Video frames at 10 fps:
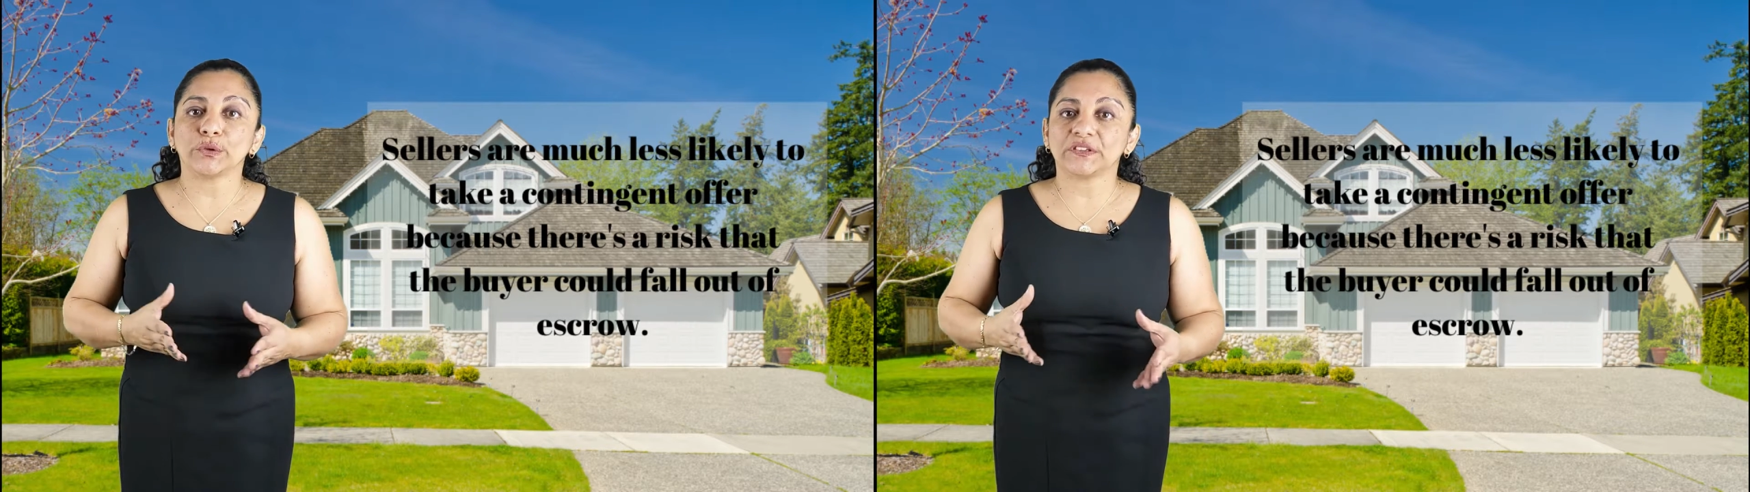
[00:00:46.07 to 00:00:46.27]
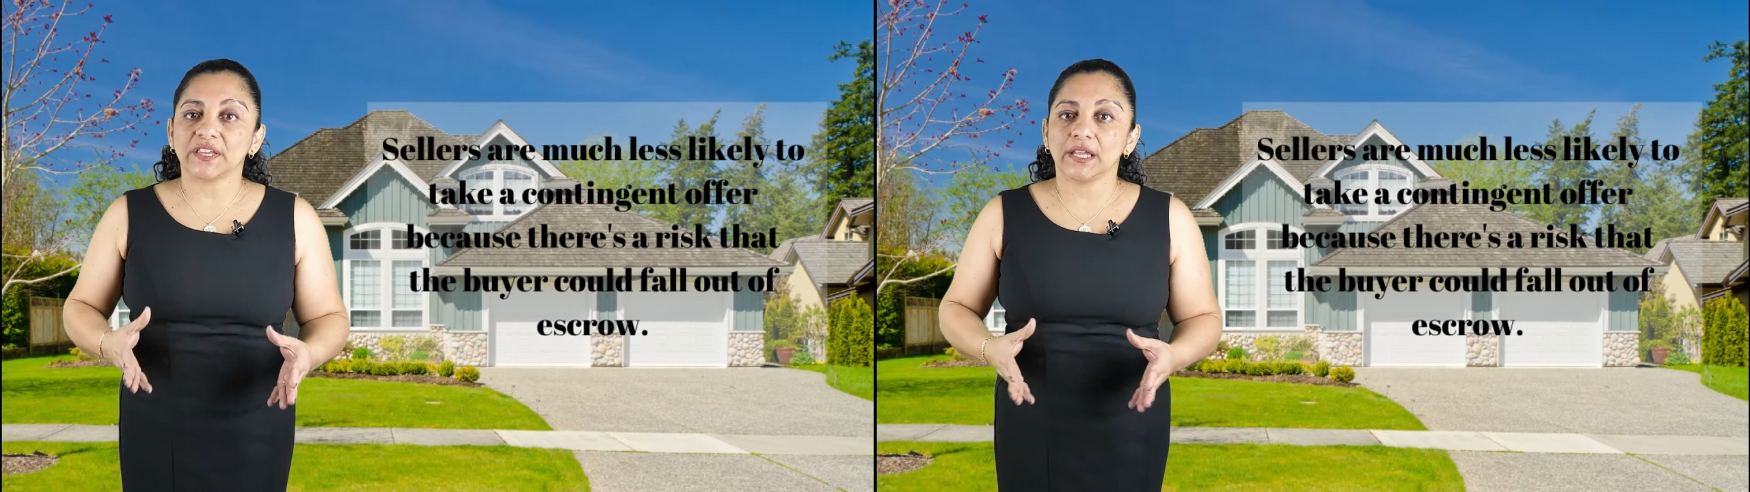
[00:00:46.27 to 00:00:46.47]

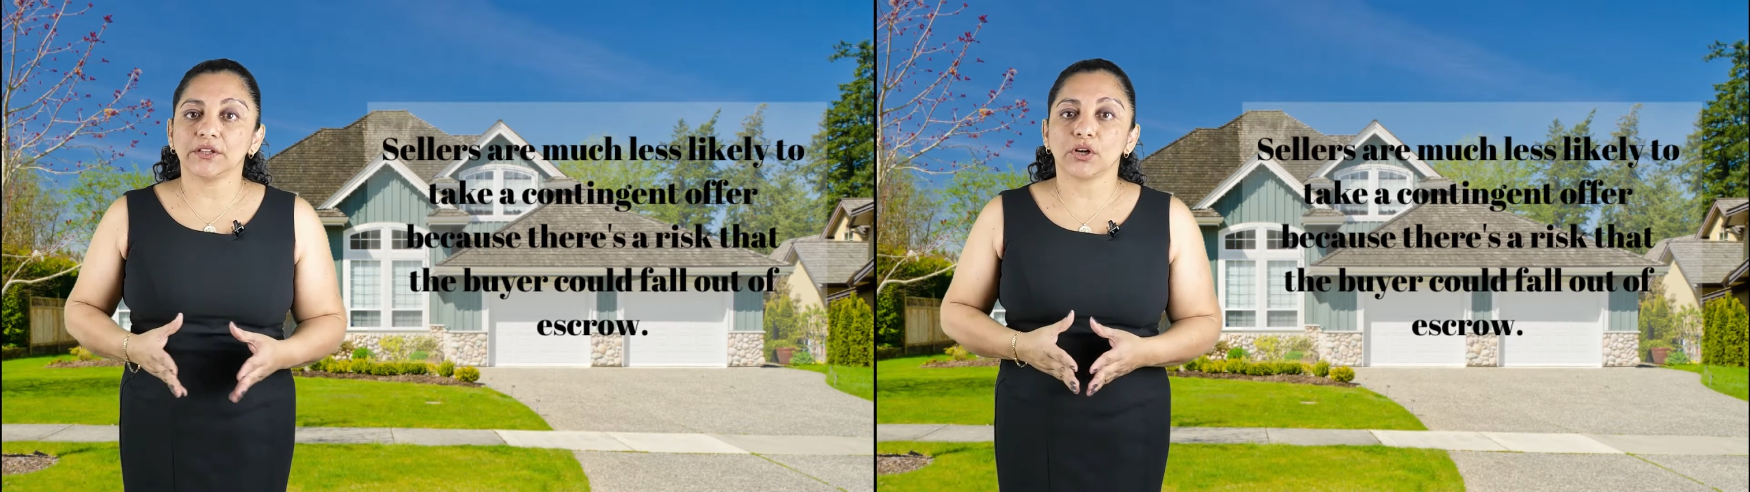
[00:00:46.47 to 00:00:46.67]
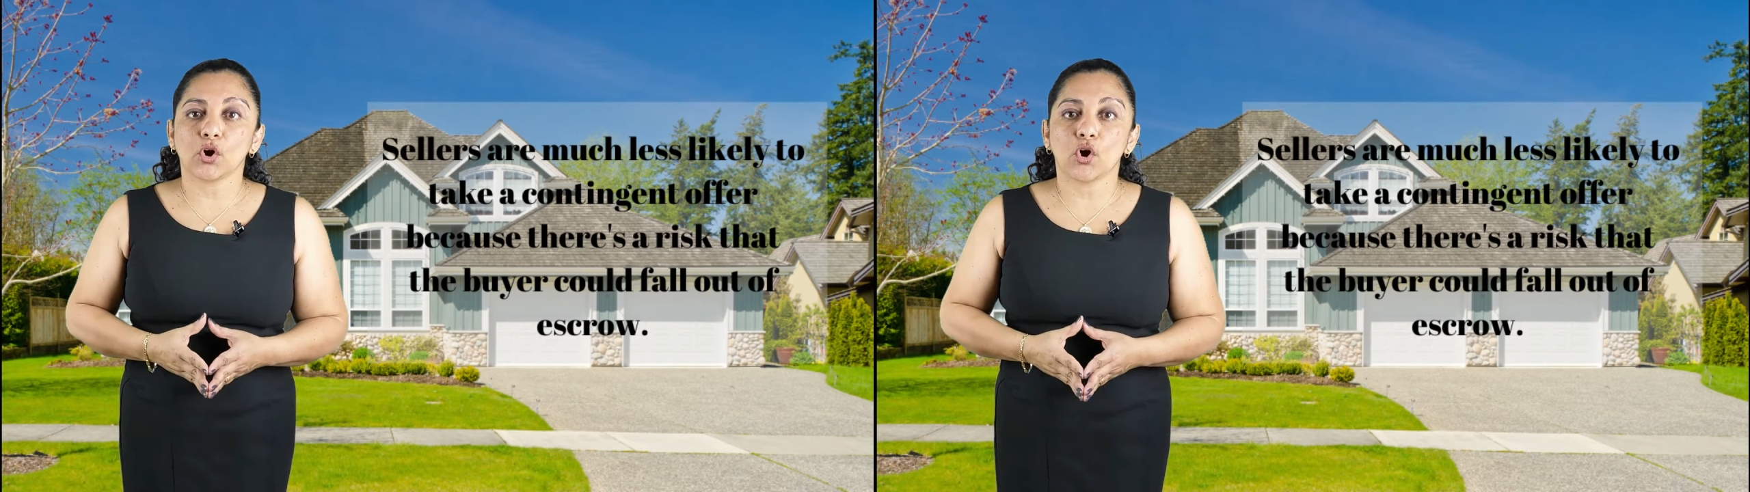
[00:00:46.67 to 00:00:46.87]
who's
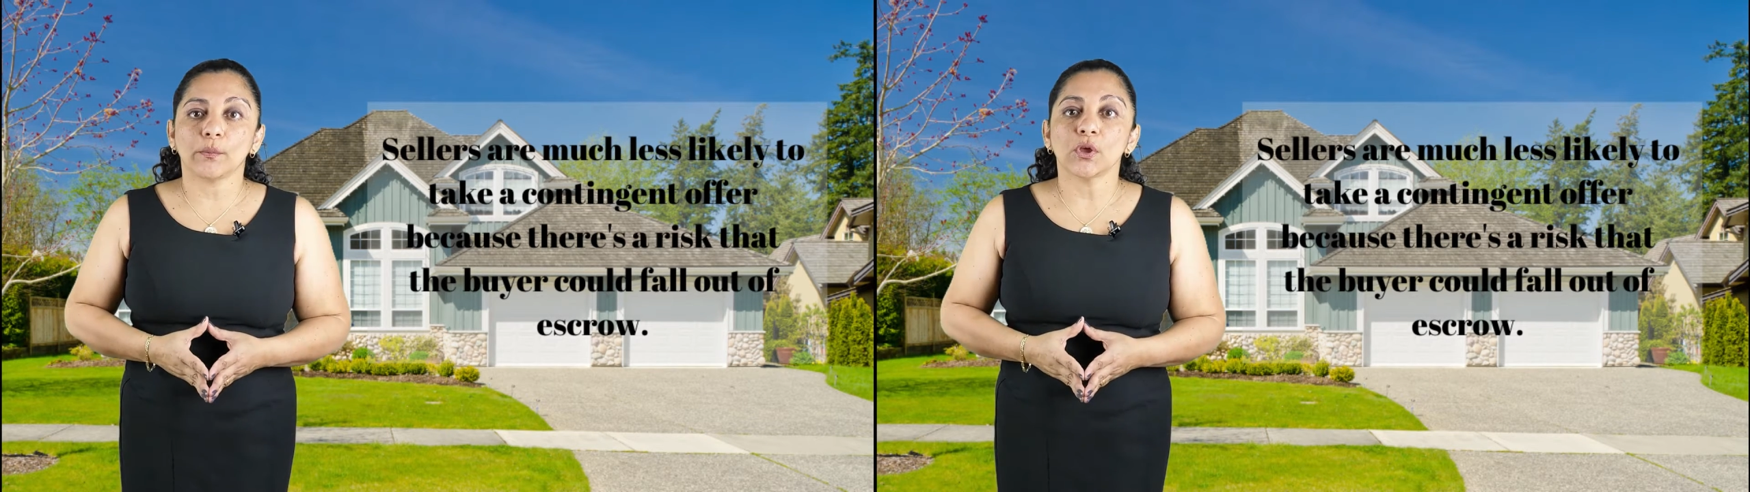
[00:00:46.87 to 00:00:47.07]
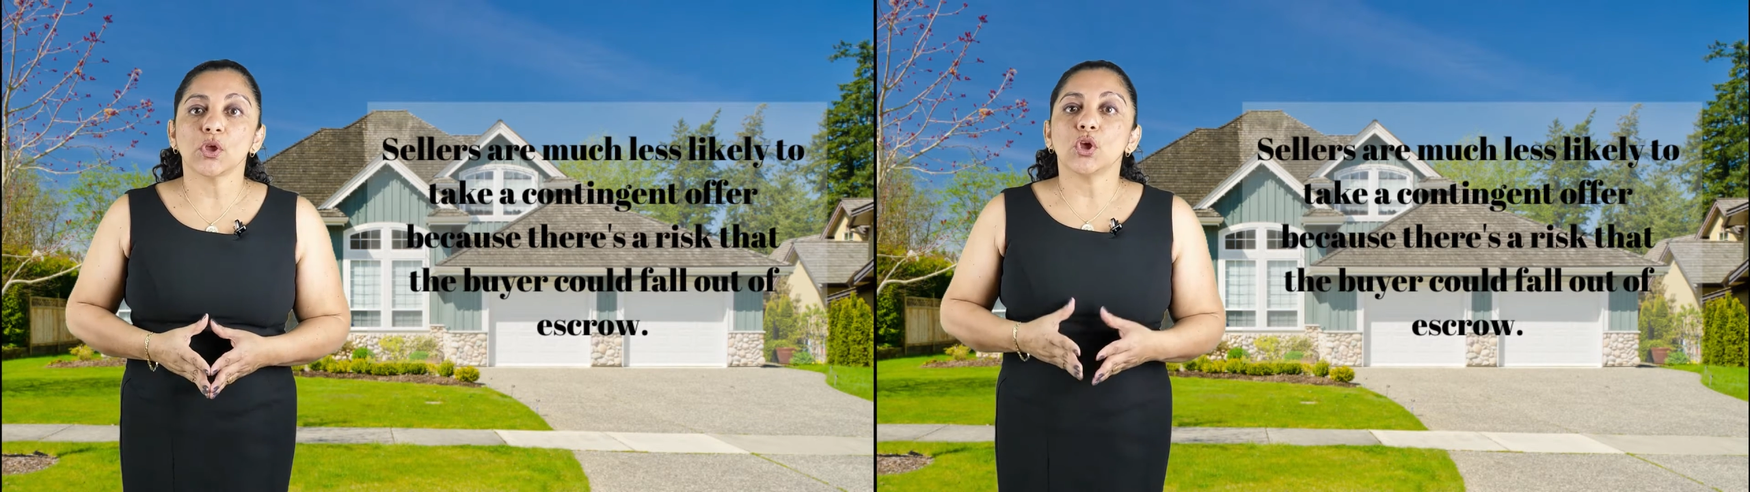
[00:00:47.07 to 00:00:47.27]
selling their
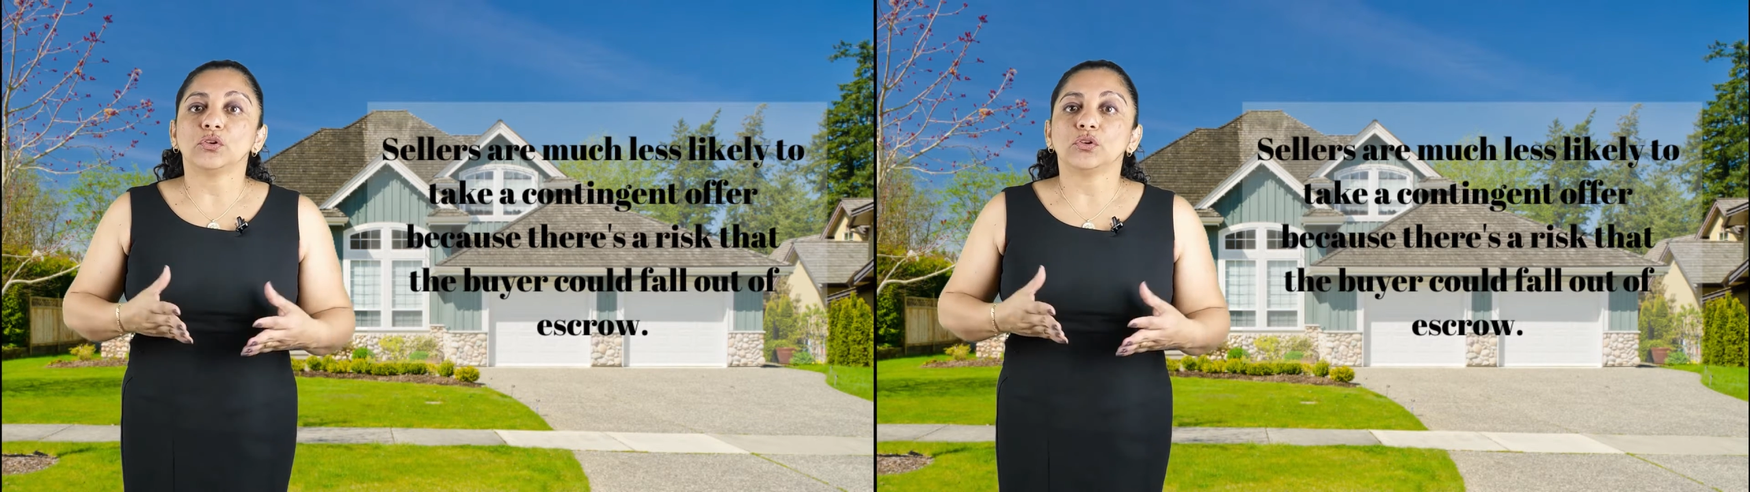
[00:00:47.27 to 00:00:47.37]
home